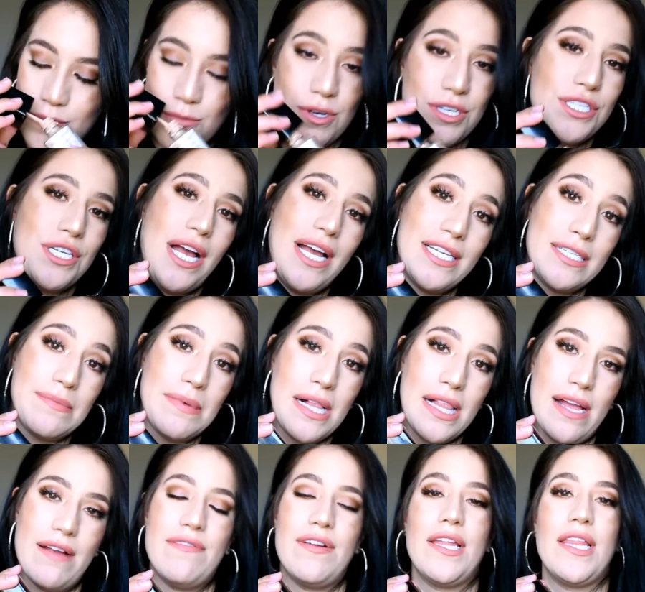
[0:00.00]
which I
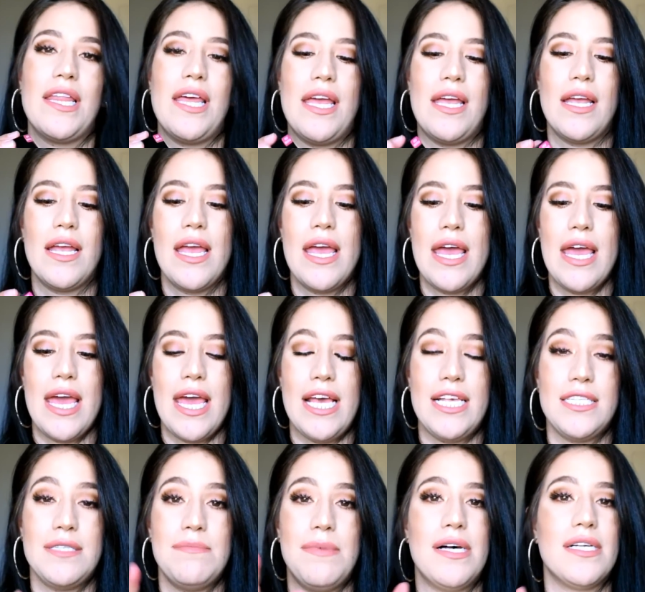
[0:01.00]
smell everything,
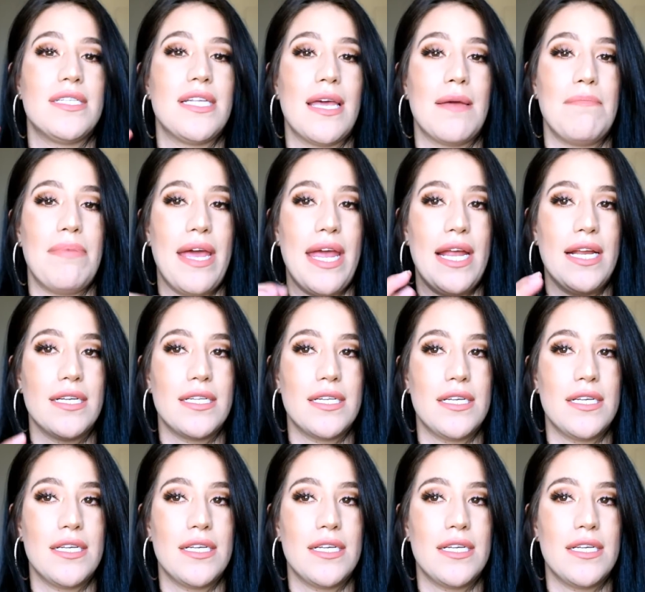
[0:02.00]
it smells like paint.